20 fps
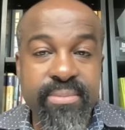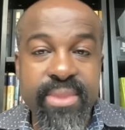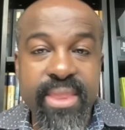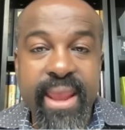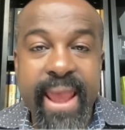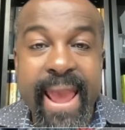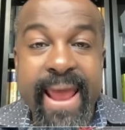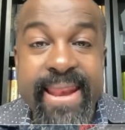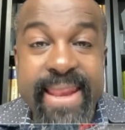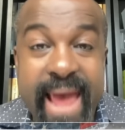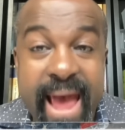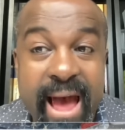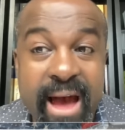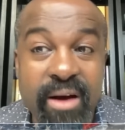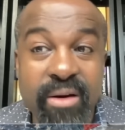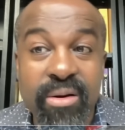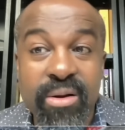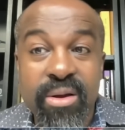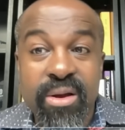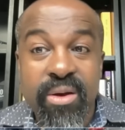And
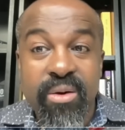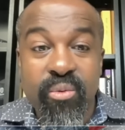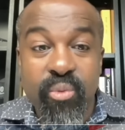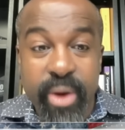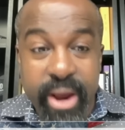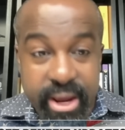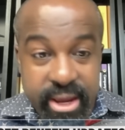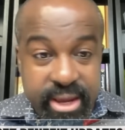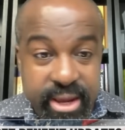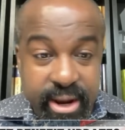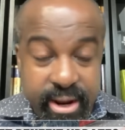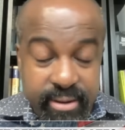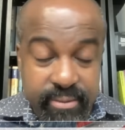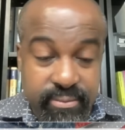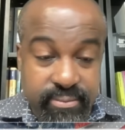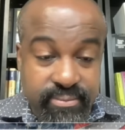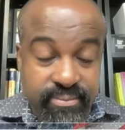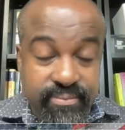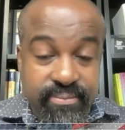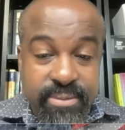now we're here.
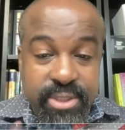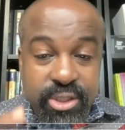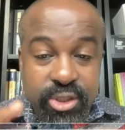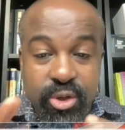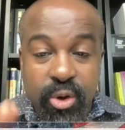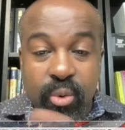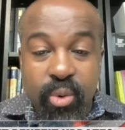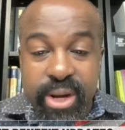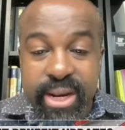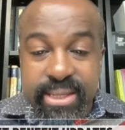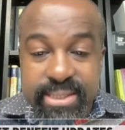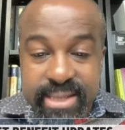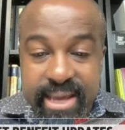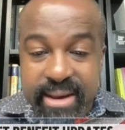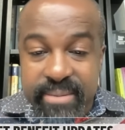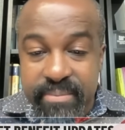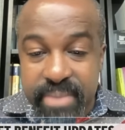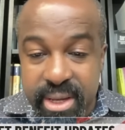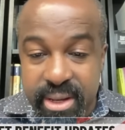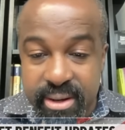So what does that
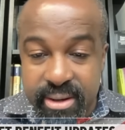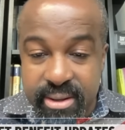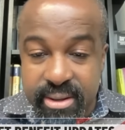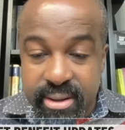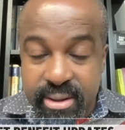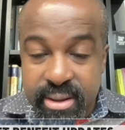mean?